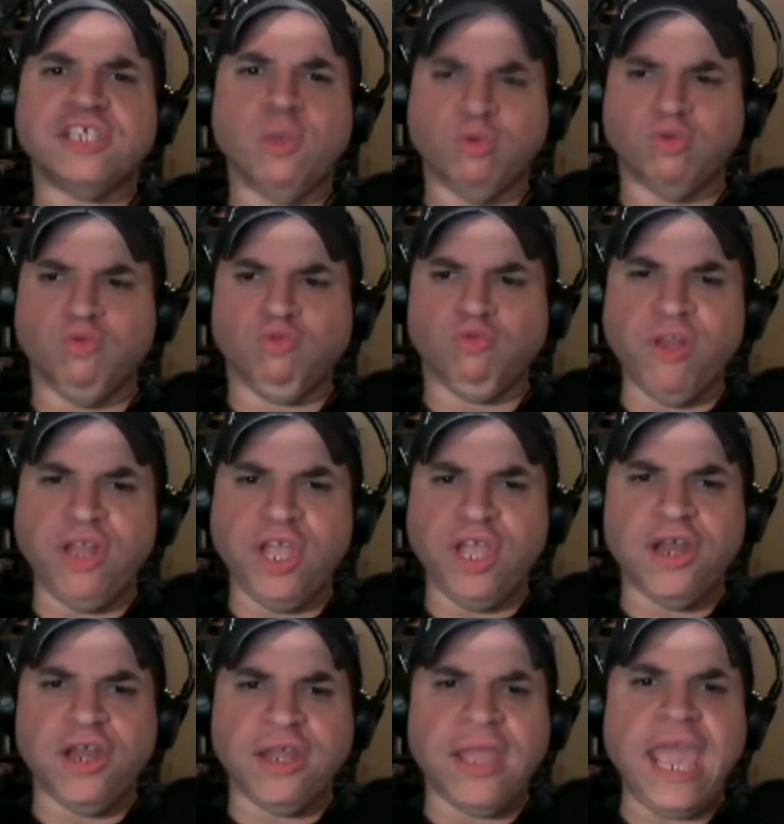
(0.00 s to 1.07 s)
It was a really
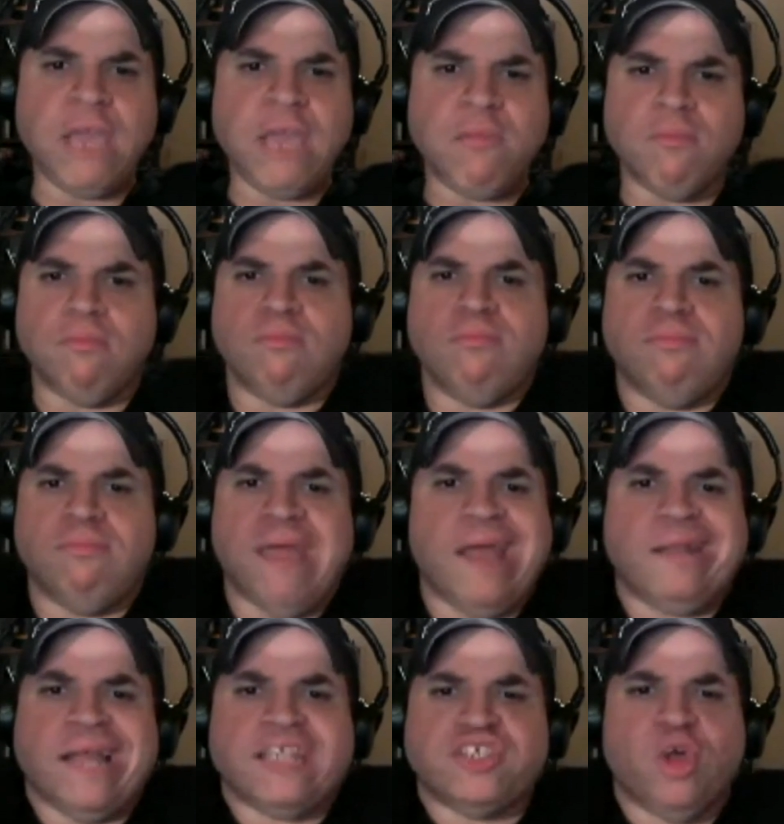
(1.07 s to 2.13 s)
good game.
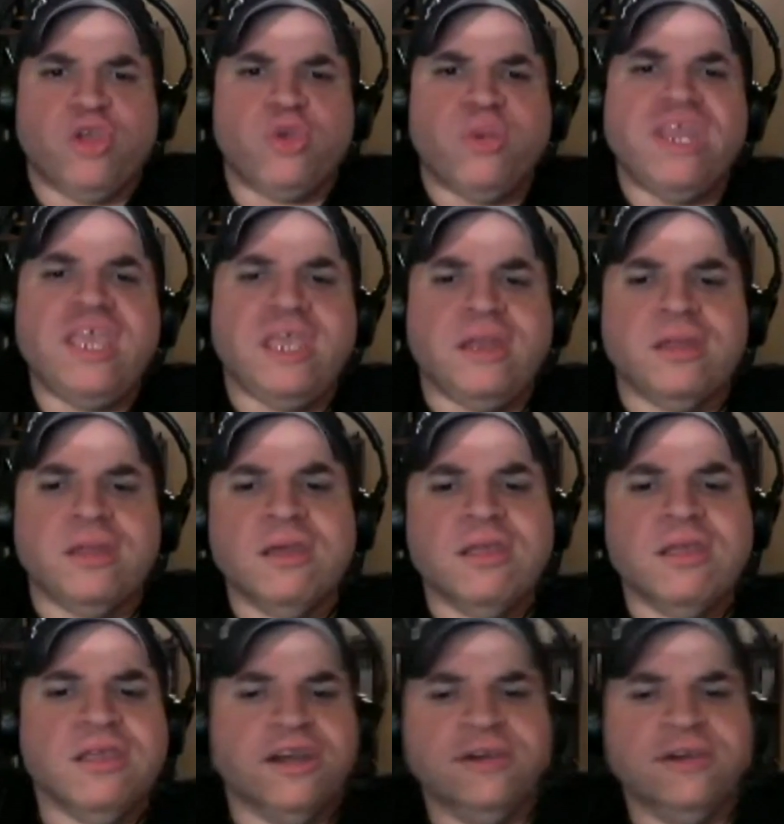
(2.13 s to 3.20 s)
That that's all you need.
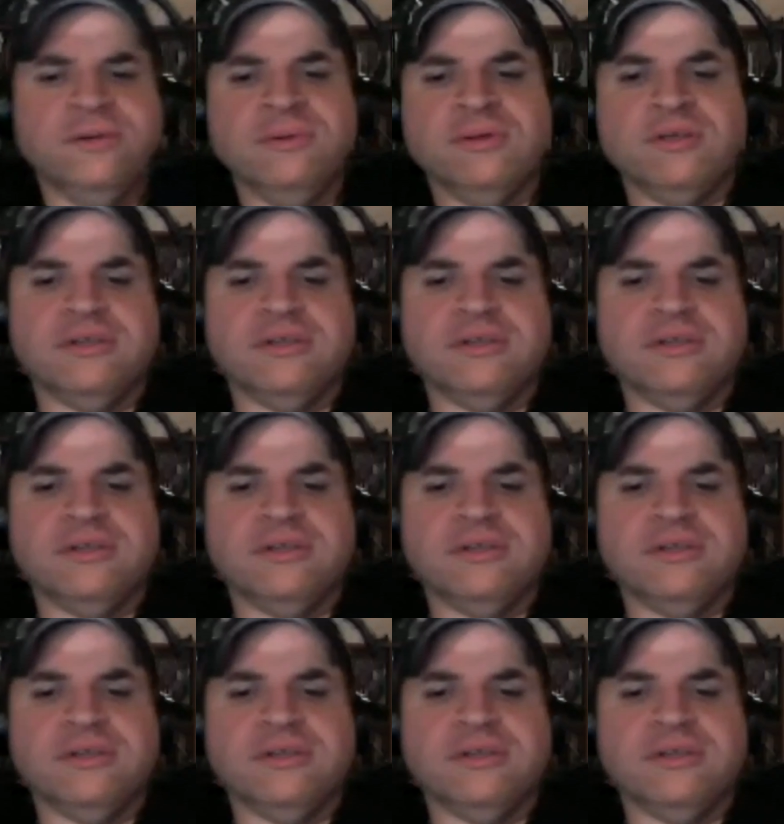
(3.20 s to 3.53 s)
You know, you